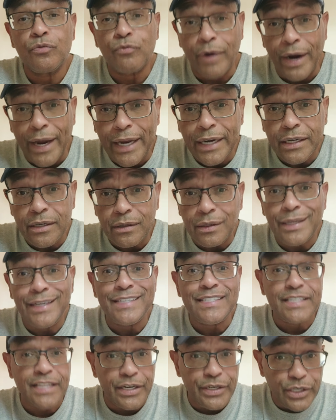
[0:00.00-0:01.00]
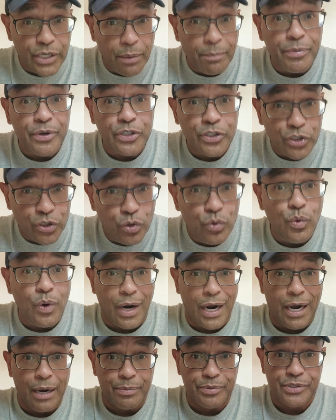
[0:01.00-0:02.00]
Randle is the number
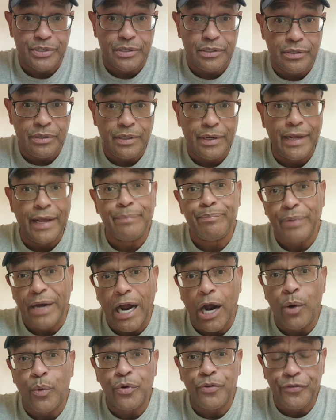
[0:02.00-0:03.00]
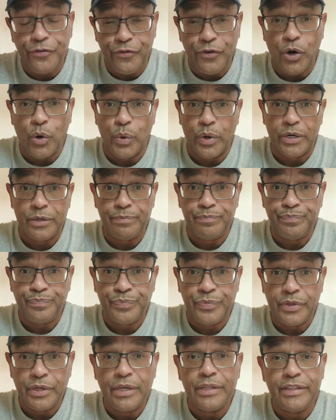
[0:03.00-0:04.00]
two option at power forward.
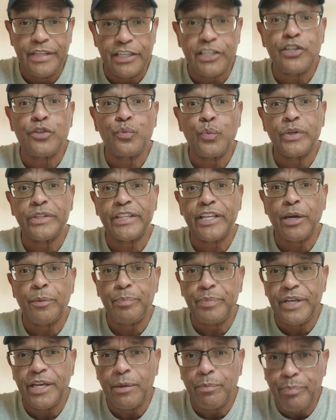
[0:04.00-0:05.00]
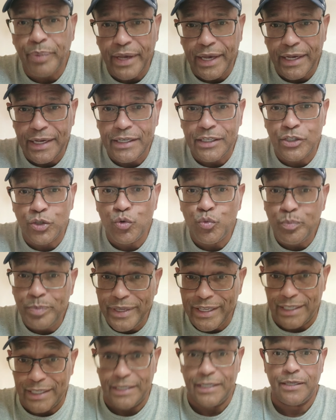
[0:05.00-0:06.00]
This is what they're being paid to
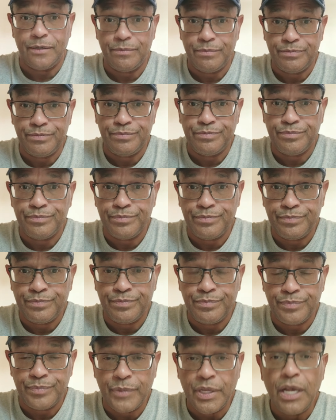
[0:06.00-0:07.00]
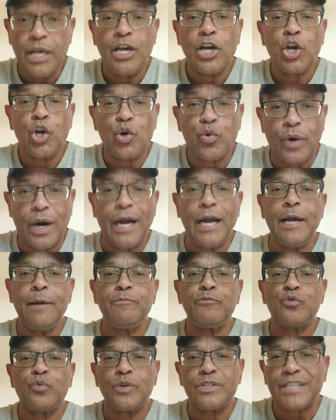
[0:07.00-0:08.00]
be.
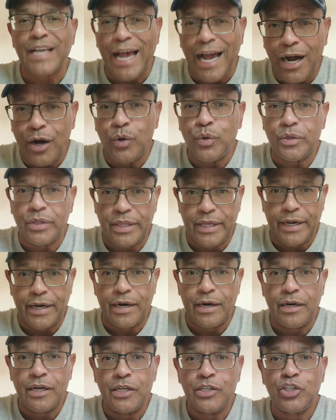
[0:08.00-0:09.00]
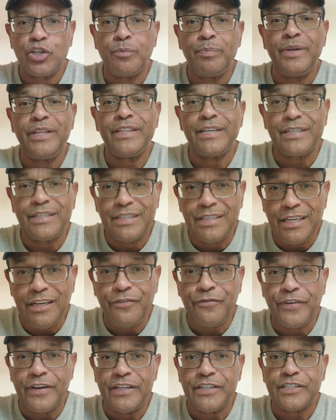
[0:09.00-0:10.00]
Grimes was out there to be the
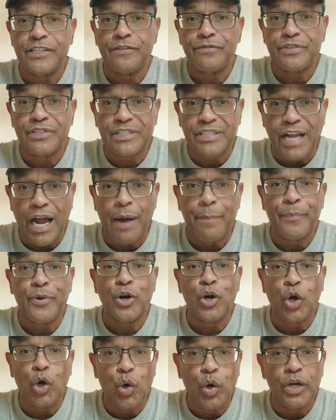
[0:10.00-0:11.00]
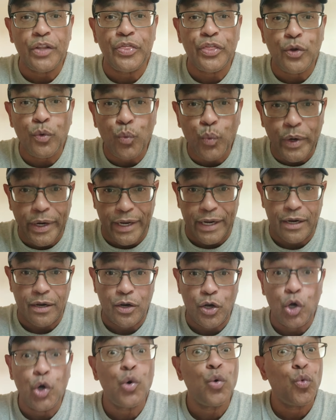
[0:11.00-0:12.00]
defensive stopper on the
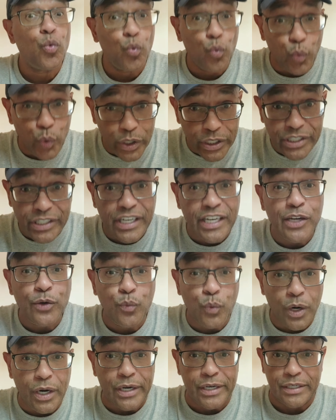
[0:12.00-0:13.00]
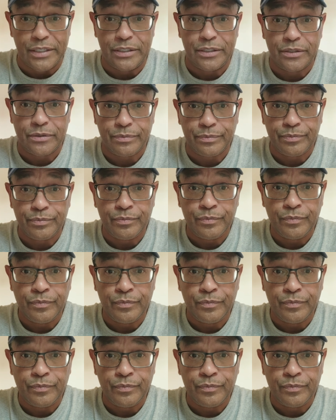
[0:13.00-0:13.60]
wing, which he was.